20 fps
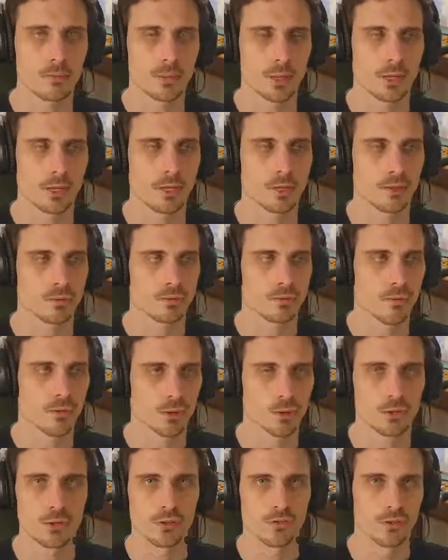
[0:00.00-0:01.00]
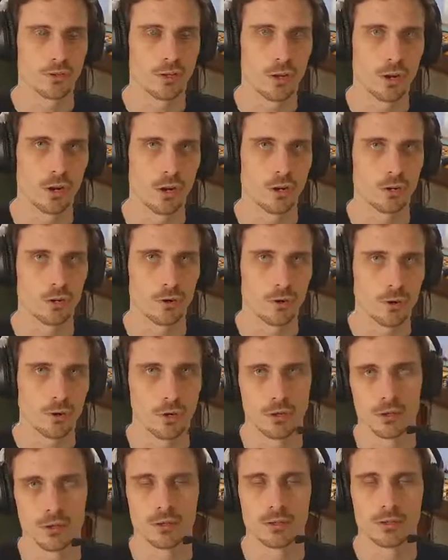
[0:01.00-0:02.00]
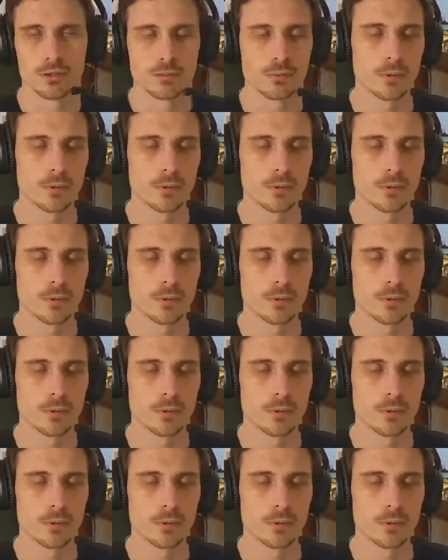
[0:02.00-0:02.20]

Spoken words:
Painter's version of Null Oil,